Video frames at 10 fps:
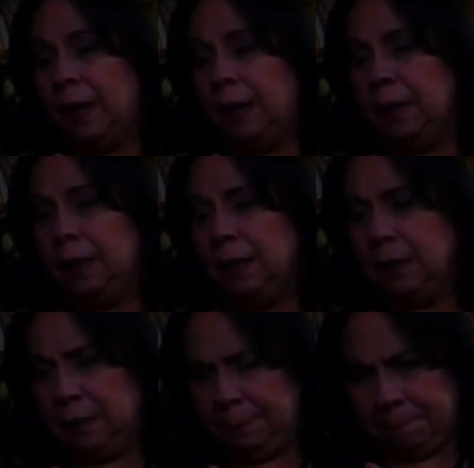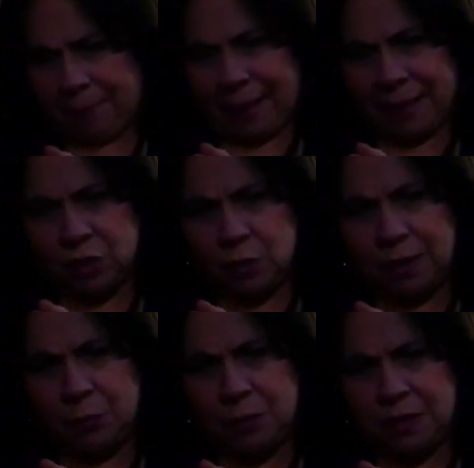I
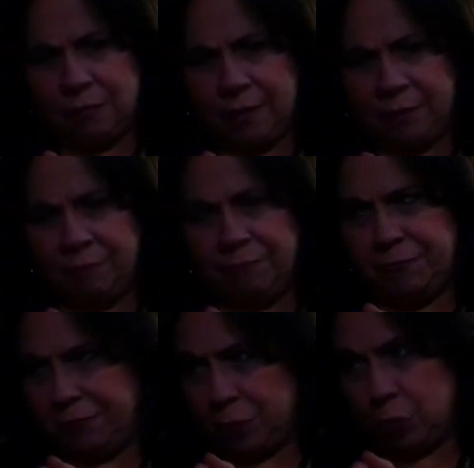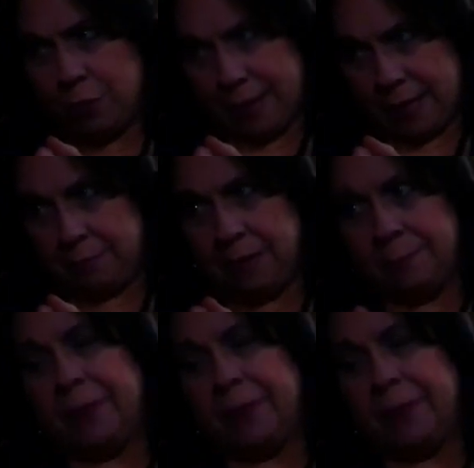actually was around fifth grade, my